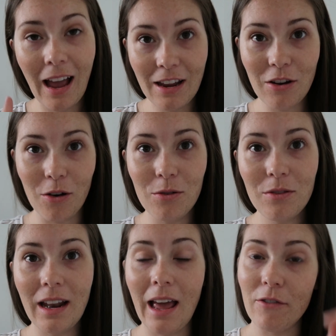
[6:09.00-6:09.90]
I know
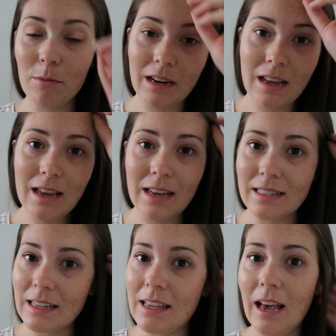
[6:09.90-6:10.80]
that everybody
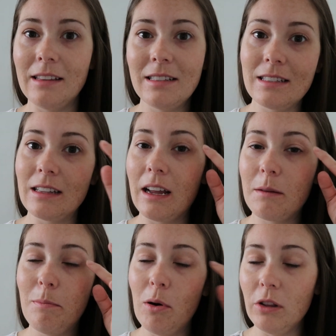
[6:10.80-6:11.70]
is against
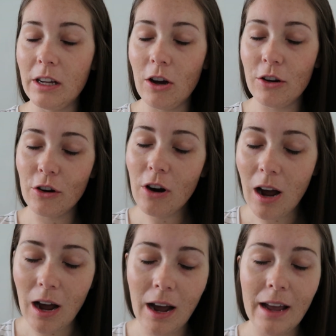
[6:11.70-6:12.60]
like pulling on your
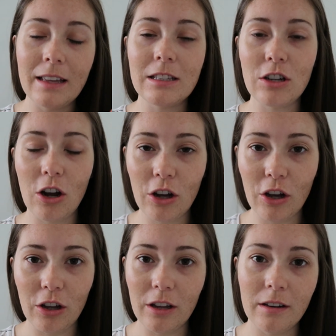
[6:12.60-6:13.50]
eye. It's not
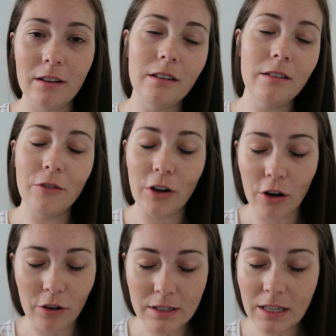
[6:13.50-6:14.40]
good for
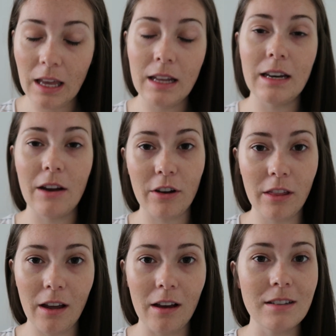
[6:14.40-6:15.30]
your skin and
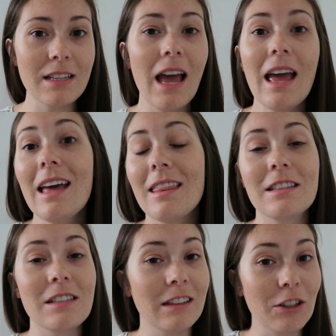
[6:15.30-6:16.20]
everything else.
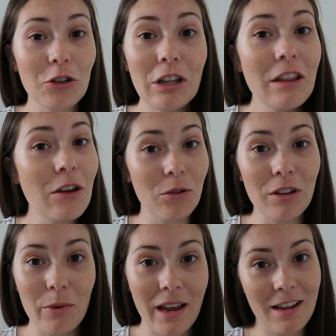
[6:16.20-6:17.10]
That's literally the
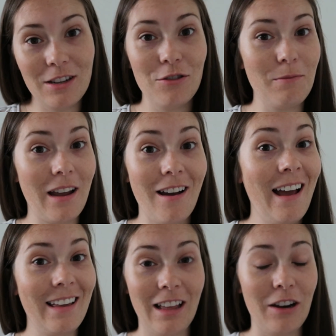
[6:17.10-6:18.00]
only way I can do my
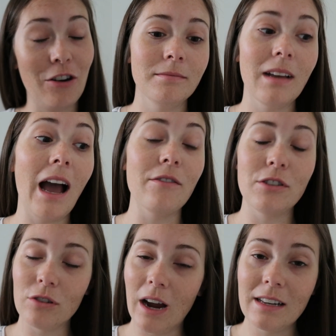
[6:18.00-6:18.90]
eyeliner. I've
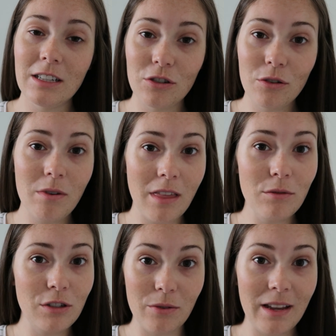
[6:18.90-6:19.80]
tried to do it
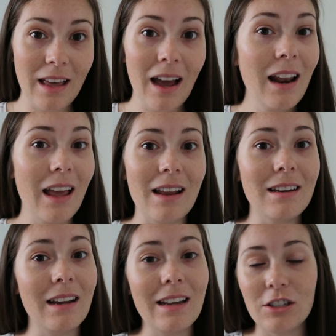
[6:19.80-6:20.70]
without doing that,
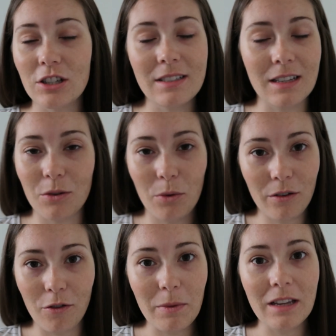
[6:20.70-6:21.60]
and it just doesn't
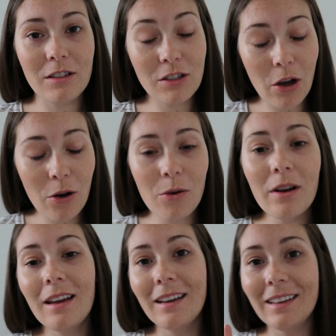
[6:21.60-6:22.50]
work for me. So